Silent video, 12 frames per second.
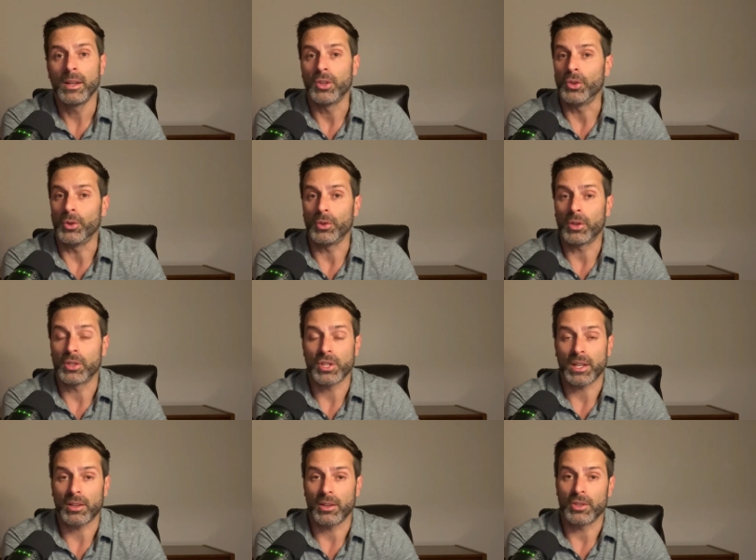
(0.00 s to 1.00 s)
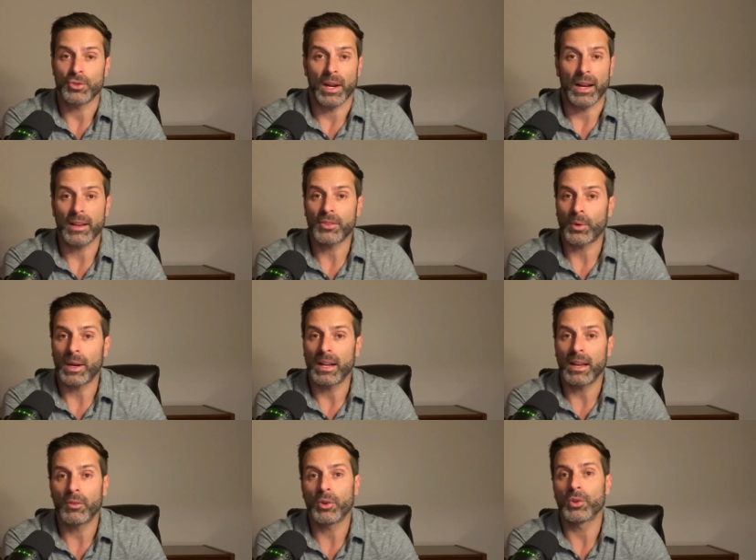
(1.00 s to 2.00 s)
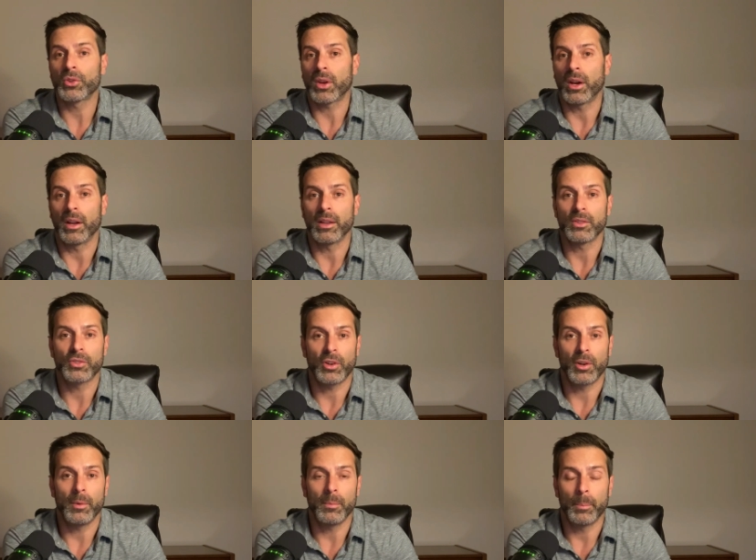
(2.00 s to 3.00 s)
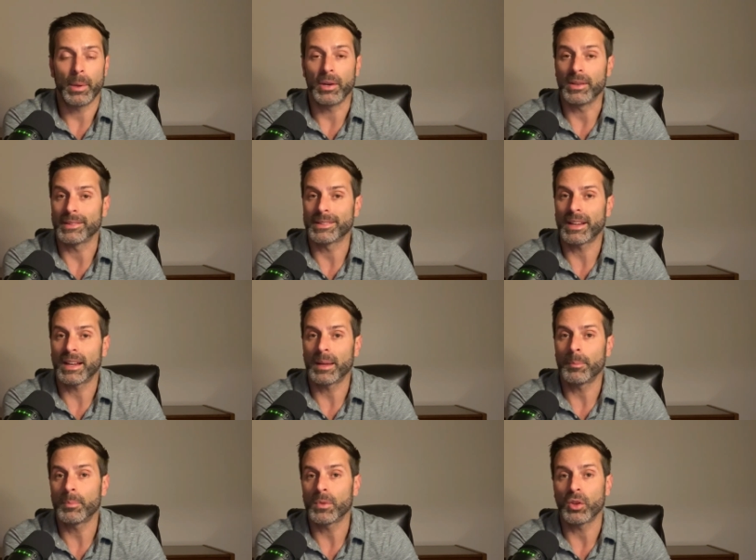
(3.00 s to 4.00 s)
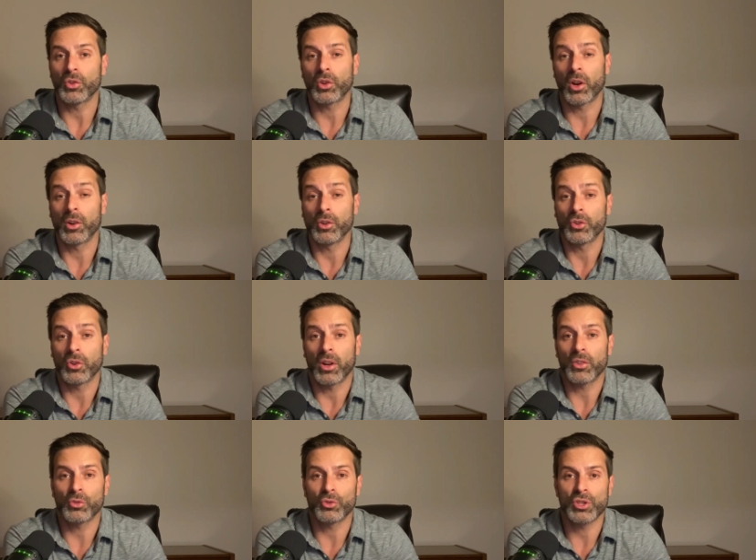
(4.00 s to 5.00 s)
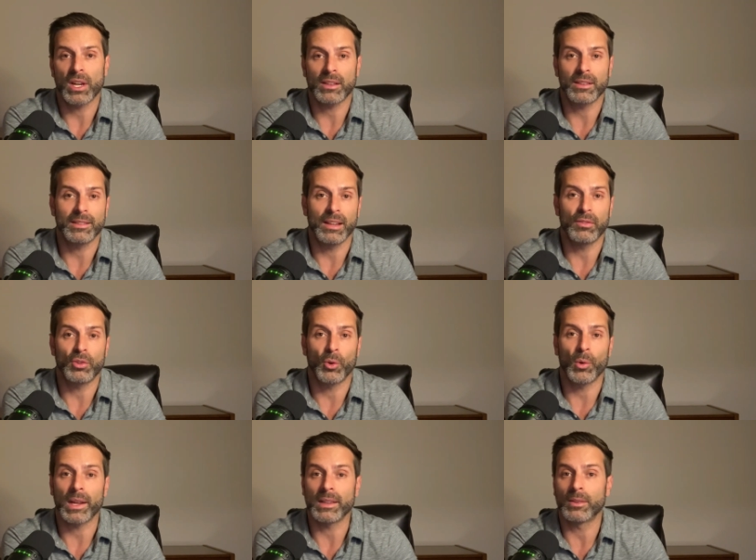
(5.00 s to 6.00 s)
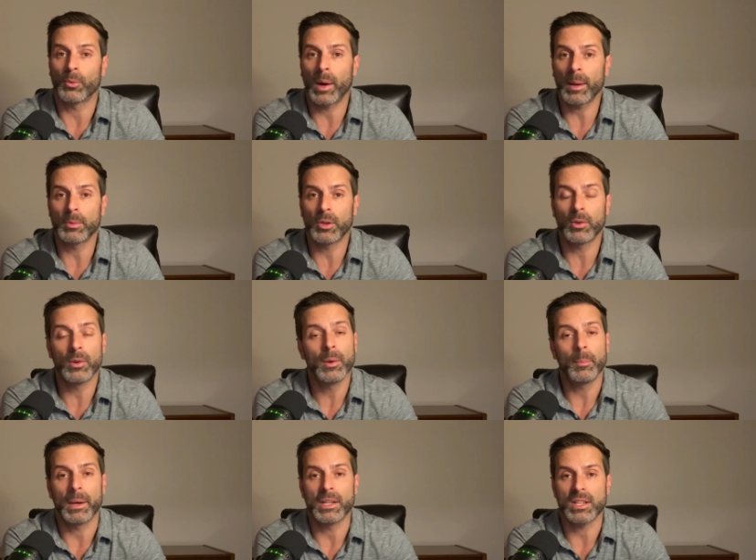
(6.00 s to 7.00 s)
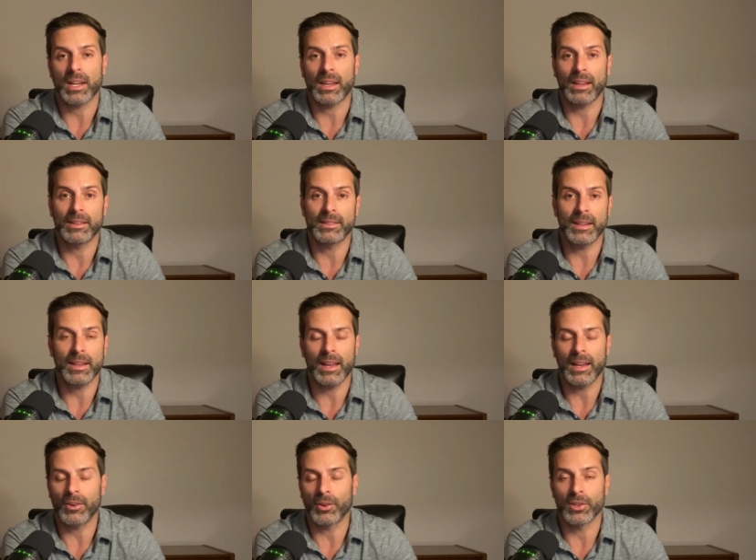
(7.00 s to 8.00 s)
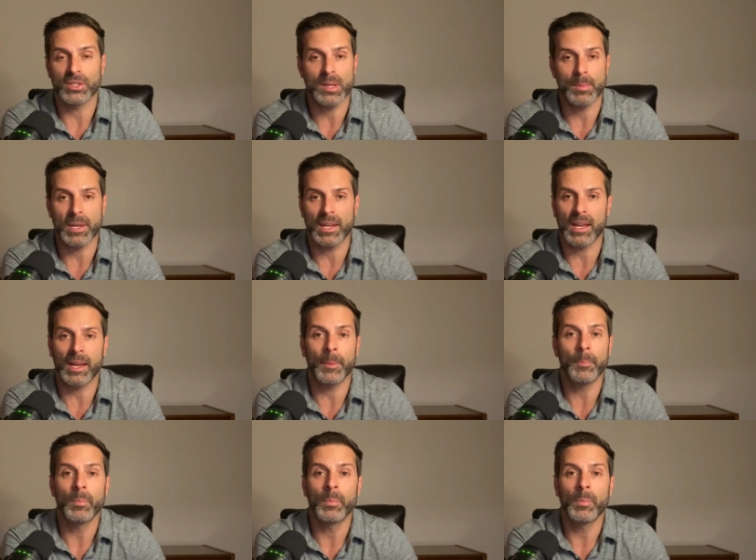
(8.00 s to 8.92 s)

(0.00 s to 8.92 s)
you could check their triglyceride levels on certain periods of time. You, so, you should also check to see if they're going into rhabdo by checking CK or CPK